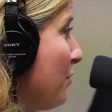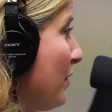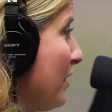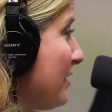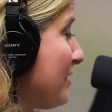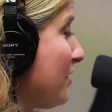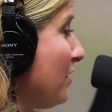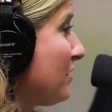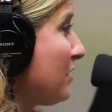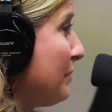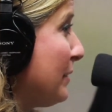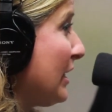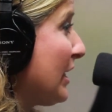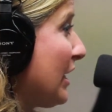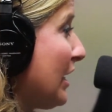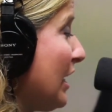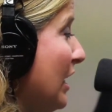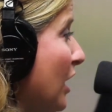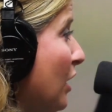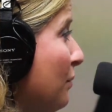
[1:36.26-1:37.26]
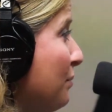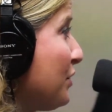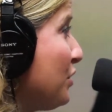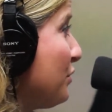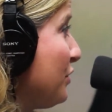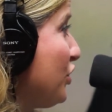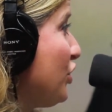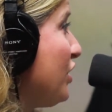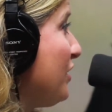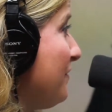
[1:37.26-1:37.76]
what is ultimately going to help you
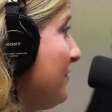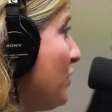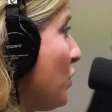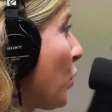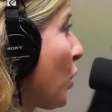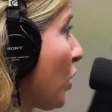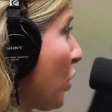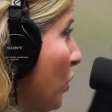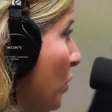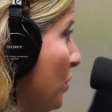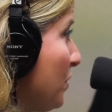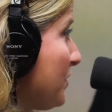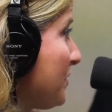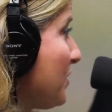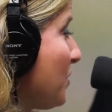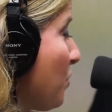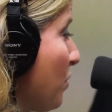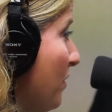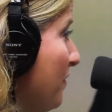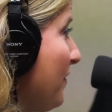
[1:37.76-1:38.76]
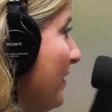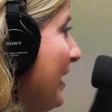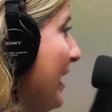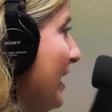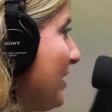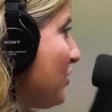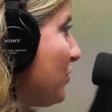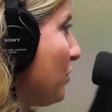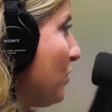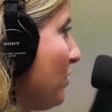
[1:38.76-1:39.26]
achieve your goals, your
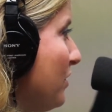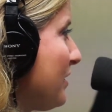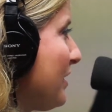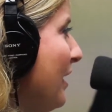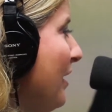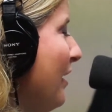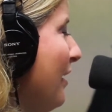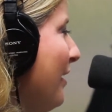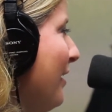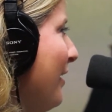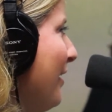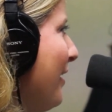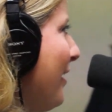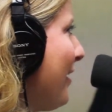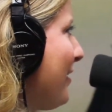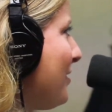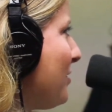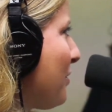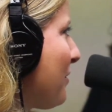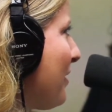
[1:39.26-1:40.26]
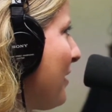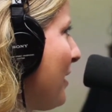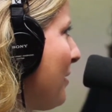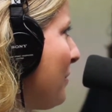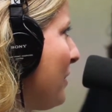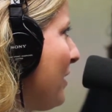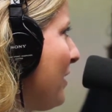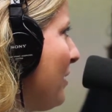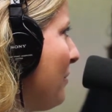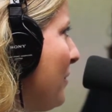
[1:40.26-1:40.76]
financial goals. I joke that I'm
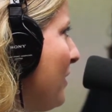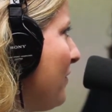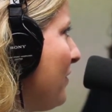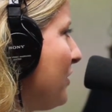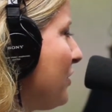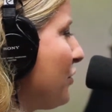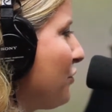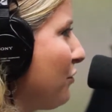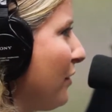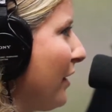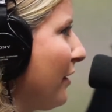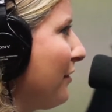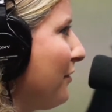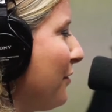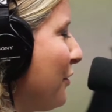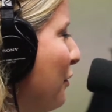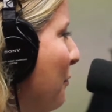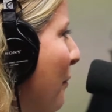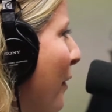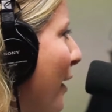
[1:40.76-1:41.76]
a little bit of a shrink for your